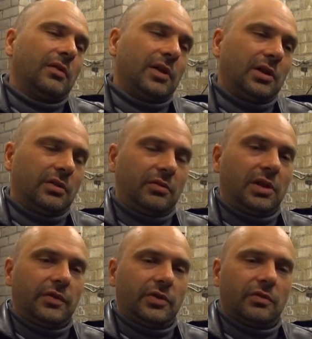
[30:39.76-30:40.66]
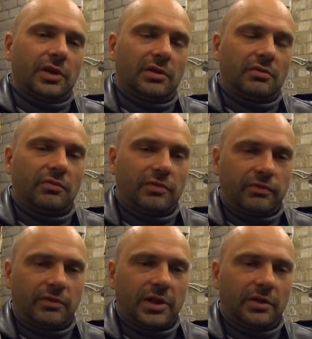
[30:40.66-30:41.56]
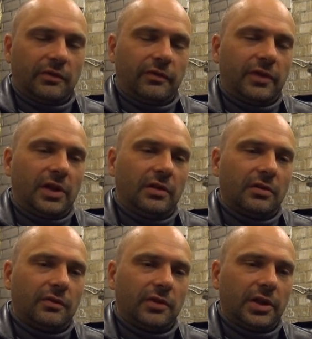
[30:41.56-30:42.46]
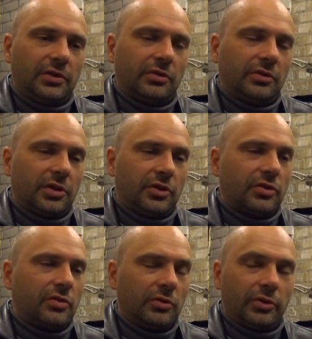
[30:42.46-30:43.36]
and it gives you that kind of feeling of like total control.